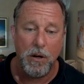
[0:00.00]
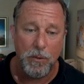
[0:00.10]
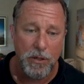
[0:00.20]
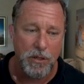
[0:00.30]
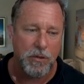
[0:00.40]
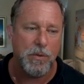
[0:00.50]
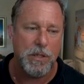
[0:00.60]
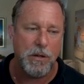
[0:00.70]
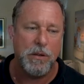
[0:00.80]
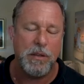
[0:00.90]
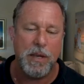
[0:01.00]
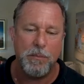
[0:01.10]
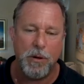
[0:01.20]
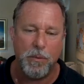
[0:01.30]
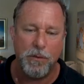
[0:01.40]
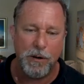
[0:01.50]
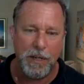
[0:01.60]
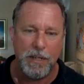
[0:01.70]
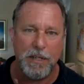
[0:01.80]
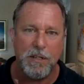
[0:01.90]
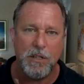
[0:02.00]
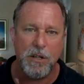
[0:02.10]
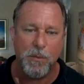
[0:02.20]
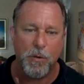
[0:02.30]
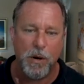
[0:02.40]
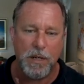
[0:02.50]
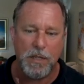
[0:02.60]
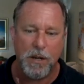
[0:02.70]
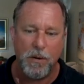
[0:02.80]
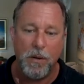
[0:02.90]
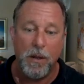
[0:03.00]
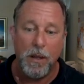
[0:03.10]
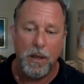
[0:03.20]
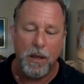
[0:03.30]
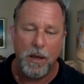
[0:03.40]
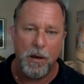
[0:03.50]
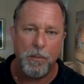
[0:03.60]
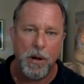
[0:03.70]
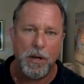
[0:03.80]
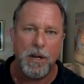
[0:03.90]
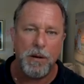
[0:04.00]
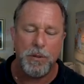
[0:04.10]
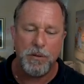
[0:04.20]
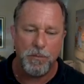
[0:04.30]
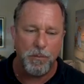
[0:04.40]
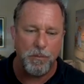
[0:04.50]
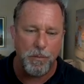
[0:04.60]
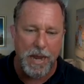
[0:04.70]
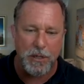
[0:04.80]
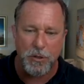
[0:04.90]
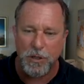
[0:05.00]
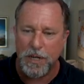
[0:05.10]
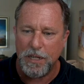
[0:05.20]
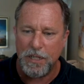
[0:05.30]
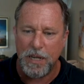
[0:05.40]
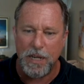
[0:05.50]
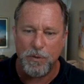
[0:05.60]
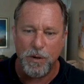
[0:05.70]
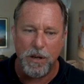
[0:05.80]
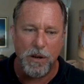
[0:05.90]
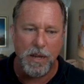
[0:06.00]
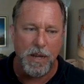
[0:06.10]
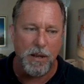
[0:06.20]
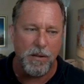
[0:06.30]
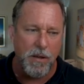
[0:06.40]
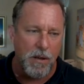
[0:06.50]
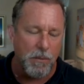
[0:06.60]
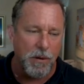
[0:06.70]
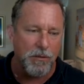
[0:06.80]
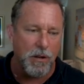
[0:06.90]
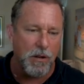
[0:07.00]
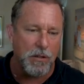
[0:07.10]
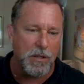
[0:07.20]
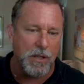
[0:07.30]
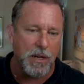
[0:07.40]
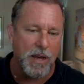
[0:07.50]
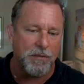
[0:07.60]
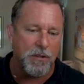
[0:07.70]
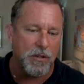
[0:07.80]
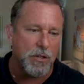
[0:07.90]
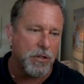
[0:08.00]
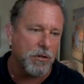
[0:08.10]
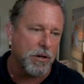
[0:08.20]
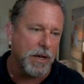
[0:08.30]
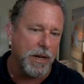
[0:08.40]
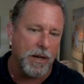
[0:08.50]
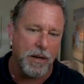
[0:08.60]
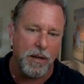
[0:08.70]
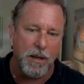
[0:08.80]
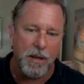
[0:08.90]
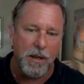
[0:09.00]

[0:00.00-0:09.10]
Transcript: slowly, which is always a good thing, but we really needed to stop quick. So I'm burning up some battery as as we are here, but if you look to the left of the screen